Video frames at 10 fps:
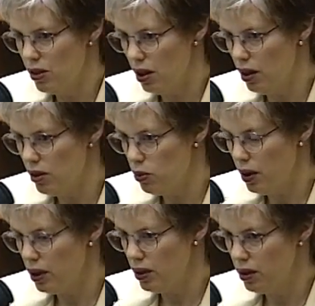It's
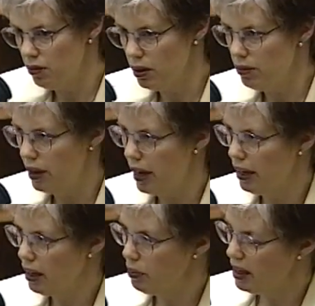relatively
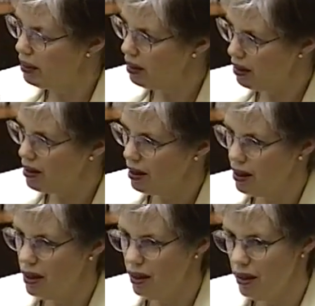vague. I mean, it's in
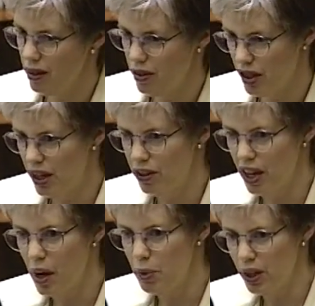the standard
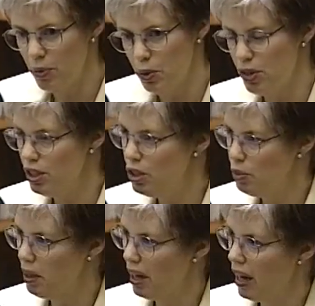operating procedure,
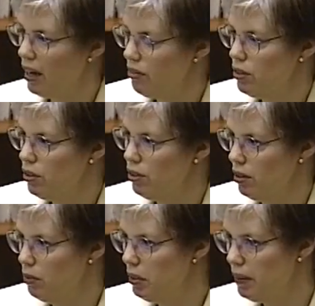but I have to
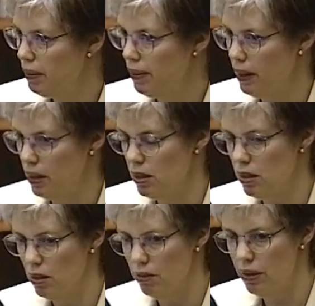admit that that's
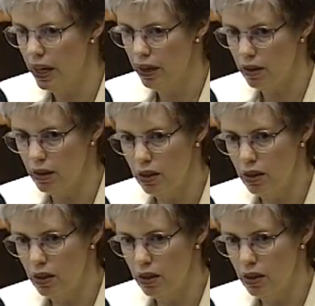a vague.